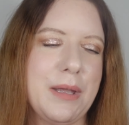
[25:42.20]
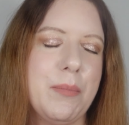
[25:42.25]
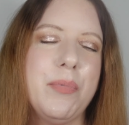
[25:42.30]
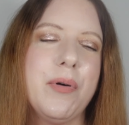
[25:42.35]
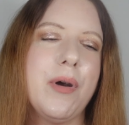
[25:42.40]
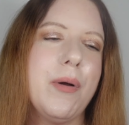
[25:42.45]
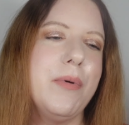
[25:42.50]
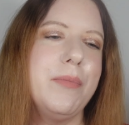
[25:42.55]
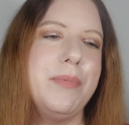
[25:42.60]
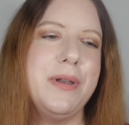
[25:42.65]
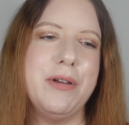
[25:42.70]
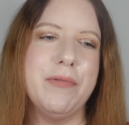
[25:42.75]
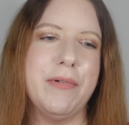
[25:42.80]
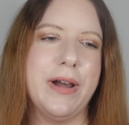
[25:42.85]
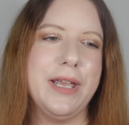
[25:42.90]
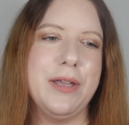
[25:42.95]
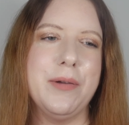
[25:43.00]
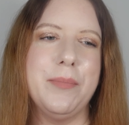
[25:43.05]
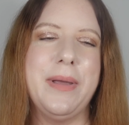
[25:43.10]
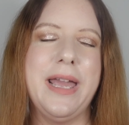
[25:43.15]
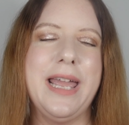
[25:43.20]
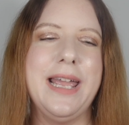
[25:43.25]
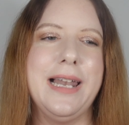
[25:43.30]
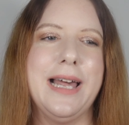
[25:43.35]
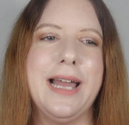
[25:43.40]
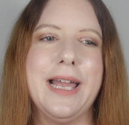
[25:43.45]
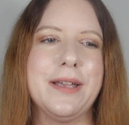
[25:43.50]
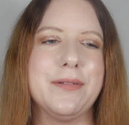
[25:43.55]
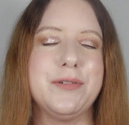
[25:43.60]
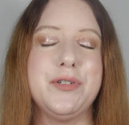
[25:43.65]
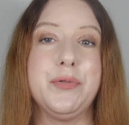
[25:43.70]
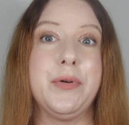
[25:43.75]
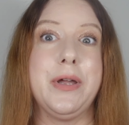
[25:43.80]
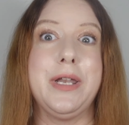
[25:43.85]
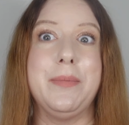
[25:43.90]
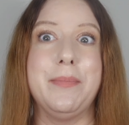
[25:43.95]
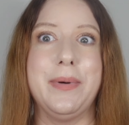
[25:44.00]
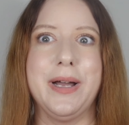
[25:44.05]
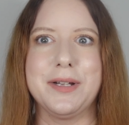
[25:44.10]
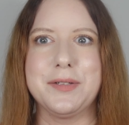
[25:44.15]
probably why you pay like
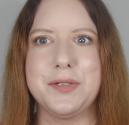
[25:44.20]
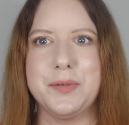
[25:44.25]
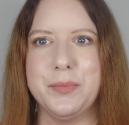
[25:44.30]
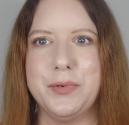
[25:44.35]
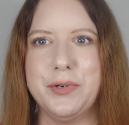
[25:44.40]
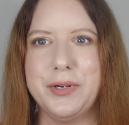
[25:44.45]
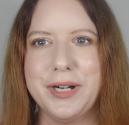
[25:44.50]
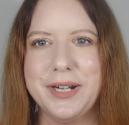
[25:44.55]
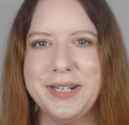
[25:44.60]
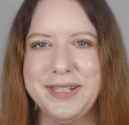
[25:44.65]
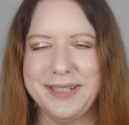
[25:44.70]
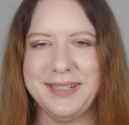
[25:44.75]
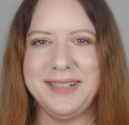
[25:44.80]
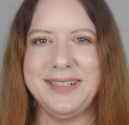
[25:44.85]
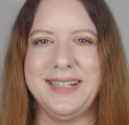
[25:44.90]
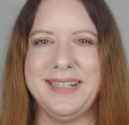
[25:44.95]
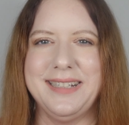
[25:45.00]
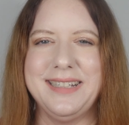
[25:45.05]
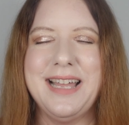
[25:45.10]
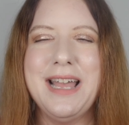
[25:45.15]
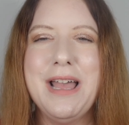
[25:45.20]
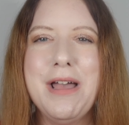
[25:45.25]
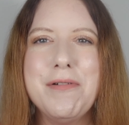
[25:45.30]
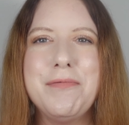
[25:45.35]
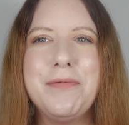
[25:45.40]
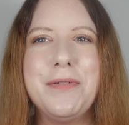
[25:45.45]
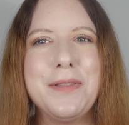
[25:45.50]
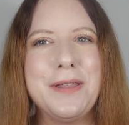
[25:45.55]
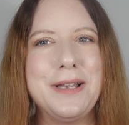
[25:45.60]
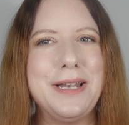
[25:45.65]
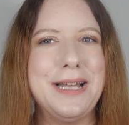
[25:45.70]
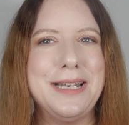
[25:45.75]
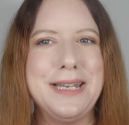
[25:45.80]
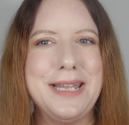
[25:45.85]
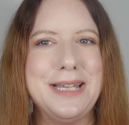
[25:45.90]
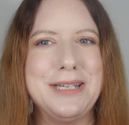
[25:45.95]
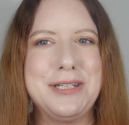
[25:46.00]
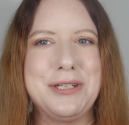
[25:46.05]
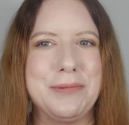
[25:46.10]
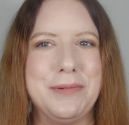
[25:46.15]
20 bucks more for the
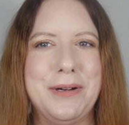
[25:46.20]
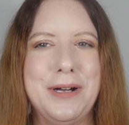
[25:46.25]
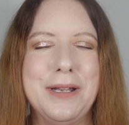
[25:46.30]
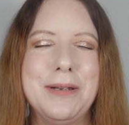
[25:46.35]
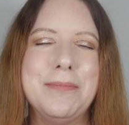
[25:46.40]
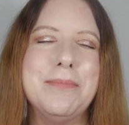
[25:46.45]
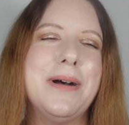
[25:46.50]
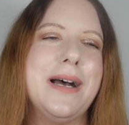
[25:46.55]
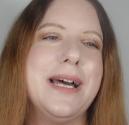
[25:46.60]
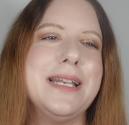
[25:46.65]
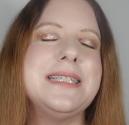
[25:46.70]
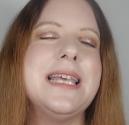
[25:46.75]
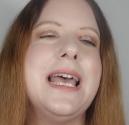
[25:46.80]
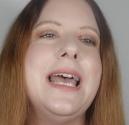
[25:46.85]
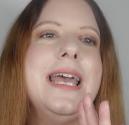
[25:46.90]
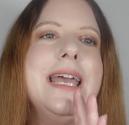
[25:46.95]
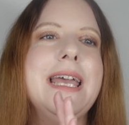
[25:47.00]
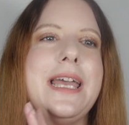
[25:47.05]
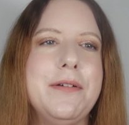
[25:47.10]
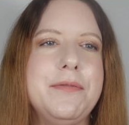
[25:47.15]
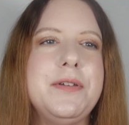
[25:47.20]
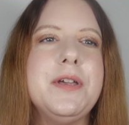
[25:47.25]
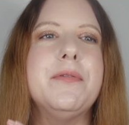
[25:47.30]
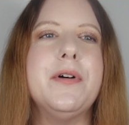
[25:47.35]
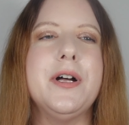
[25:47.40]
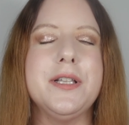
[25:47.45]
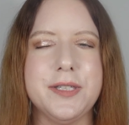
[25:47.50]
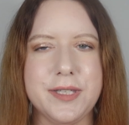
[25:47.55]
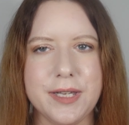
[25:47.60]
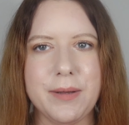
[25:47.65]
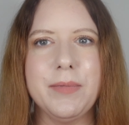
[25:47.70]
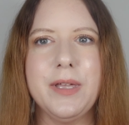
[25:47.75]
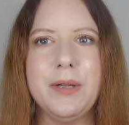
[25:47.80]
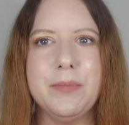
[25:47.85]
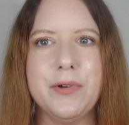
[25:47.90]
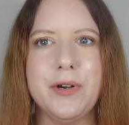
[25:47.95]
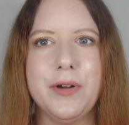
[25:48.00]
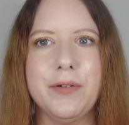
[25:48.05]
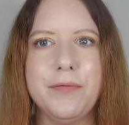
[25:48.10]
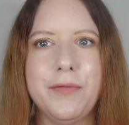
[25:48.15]
Laneige one. But if you want something
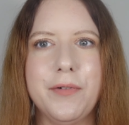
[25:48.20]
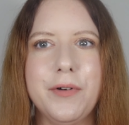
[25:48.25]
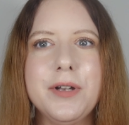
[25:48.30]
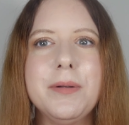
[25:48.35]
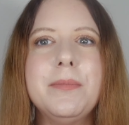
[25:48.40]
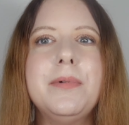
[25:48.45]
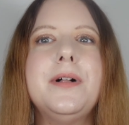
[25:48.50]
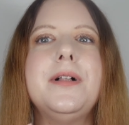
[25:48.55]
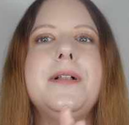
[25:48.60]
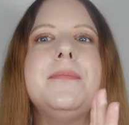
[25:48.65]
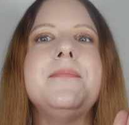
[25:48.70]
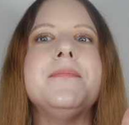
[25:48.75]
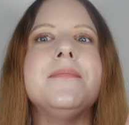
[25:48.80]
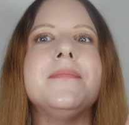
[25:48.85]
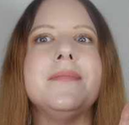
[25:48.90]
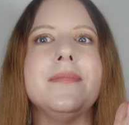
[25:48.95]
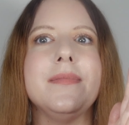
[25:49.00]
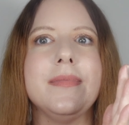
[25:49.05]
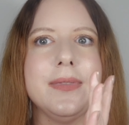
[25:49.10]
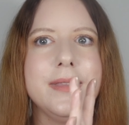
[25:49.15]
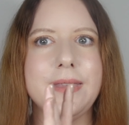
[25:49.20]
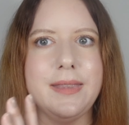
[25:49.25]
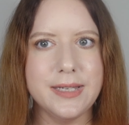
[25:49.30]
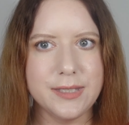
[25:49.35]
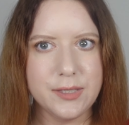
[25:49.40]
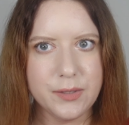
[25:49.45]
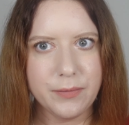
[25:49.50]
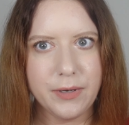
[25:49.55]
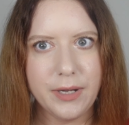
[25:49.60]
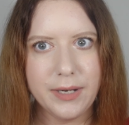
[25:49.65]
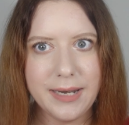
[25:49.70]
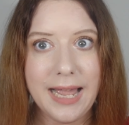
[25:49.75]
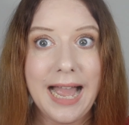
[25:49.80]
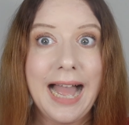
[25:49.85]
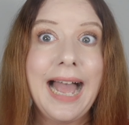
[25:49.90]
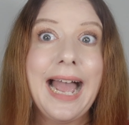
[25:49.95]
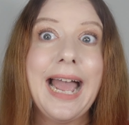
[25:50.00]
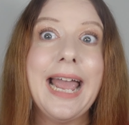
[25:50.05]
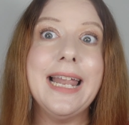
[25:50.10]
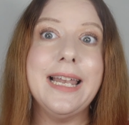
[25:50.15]
more affordable, this one,
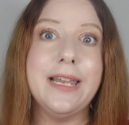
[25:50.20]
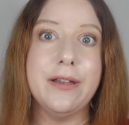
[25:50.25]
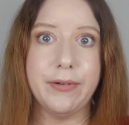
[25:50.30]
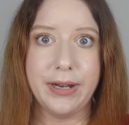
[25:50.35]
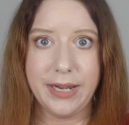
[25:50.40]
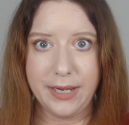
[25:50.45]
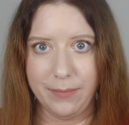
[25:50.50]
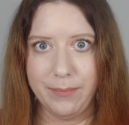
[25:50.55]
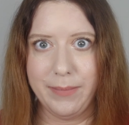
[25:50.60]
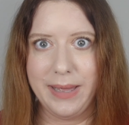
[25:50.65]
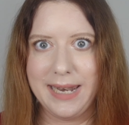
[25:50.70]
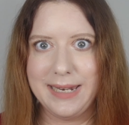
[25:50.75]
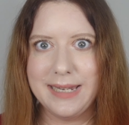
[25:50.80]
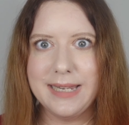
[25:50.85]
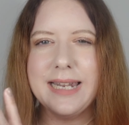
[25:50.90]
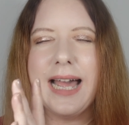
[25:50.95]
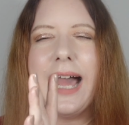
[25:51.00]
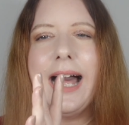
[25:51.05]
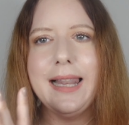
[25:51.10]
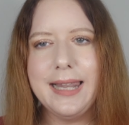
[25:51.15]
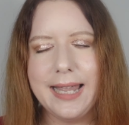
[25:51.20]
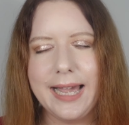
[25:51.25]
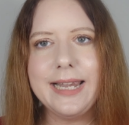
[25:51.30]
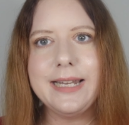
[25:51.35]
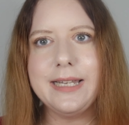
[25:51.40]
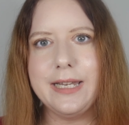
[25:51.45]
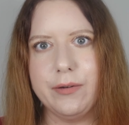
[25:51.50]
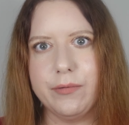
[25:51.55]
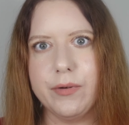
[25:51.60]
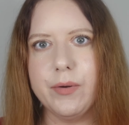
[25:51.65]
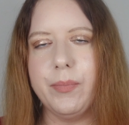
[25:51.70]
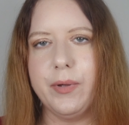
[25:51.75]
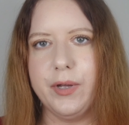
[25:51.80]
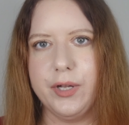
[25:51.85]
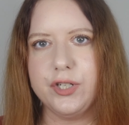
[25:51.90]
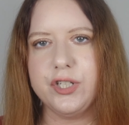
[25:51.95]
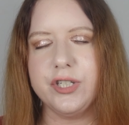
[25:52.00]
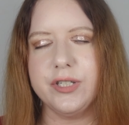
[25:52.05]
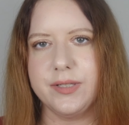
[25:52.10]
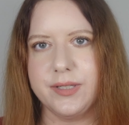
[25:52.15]
highly recommended. I'll likely
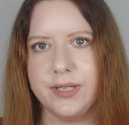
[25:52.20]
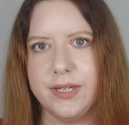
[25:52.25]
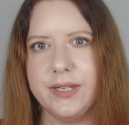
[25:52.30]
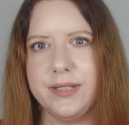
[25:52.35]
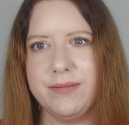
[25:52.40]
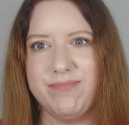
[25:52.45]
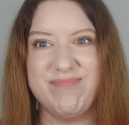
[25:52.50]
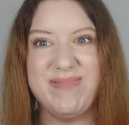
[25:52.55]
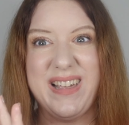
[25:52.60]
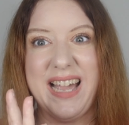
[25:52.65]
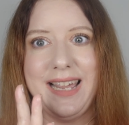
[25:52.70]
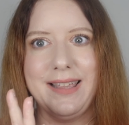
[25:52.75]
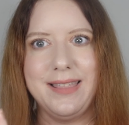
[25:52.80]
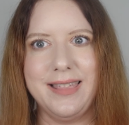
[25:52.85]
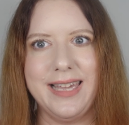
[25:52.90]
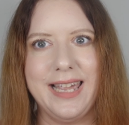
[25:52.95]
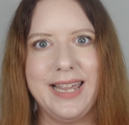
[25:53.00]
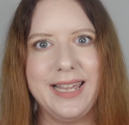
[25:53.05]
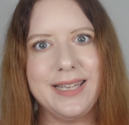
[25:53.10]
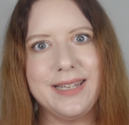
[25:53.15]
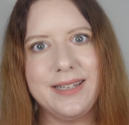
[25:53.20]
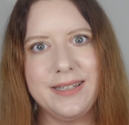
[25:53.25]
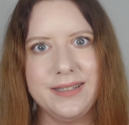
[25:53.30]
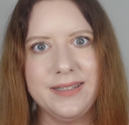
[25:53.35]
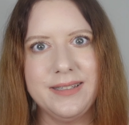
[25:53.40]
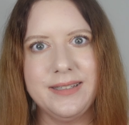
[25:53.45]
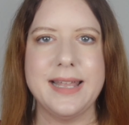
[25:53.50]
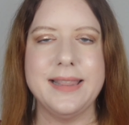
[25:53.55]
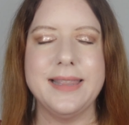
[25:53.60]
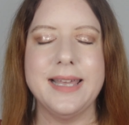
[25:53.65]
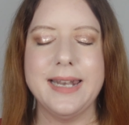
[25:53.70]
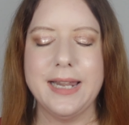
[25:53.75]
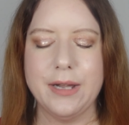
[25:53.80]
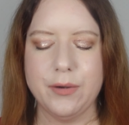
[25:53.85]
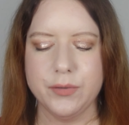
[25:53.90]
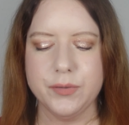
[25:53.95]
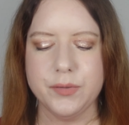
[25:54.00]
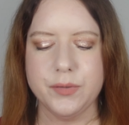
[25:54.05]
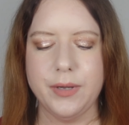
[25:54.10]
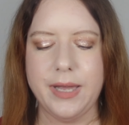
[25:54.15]
repurchase it, I think. And then I
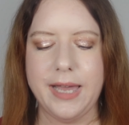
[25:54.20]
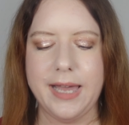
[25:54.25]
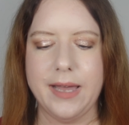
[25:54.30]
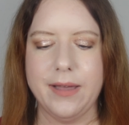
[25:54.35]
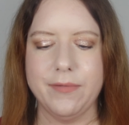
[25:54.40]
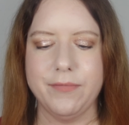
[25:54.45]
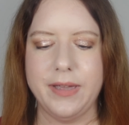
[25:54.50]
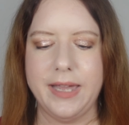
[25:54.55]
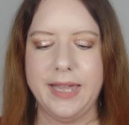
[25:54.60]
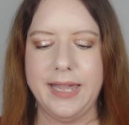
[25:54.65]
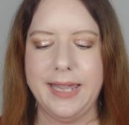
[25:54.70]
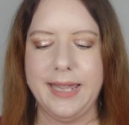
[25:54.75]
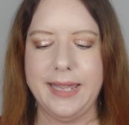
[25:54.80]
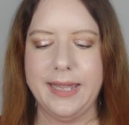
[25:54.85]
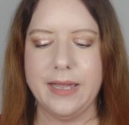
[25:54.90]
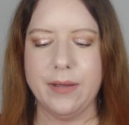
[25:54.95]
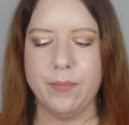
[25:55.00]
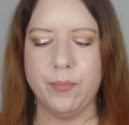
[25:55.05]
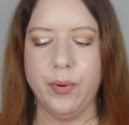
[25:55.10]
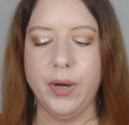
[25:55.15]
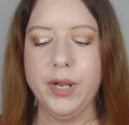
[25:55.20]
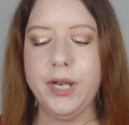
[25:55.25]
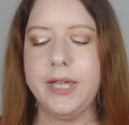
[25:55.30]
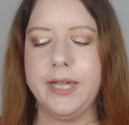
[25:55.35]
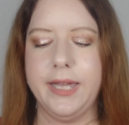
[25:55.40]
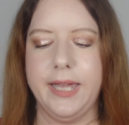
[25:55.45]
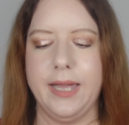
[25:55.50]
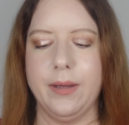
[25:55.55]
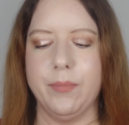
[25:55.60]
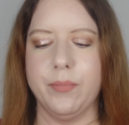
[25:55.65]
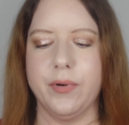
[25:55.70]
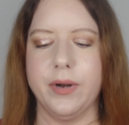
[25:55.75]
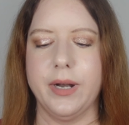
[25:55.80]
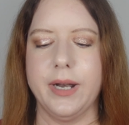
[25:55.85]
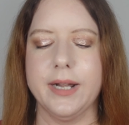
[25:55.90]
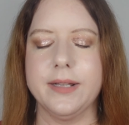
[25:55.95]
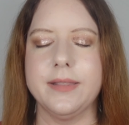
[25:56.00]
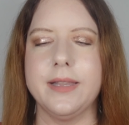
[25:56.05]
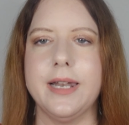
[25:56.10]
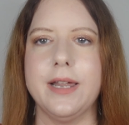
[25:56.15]
also have a body care
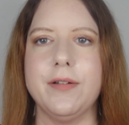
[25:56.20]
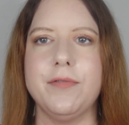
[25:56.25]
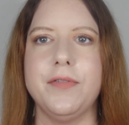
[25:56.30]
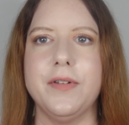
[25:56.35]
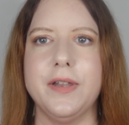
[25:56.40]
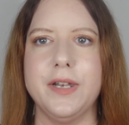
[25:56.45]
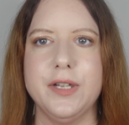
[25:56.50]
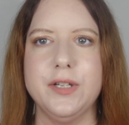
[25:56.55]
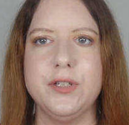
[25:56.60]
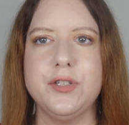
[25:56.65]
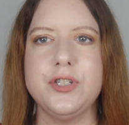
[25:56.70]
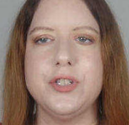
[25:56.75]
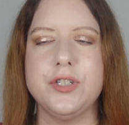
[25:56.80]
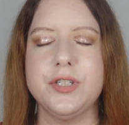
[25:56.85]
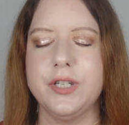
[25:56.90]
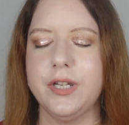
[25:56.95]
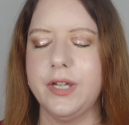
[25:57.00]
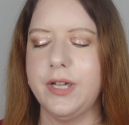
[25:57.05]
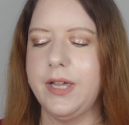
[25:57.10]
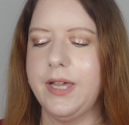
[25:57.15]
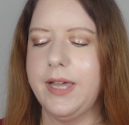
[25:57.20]
product that I finished,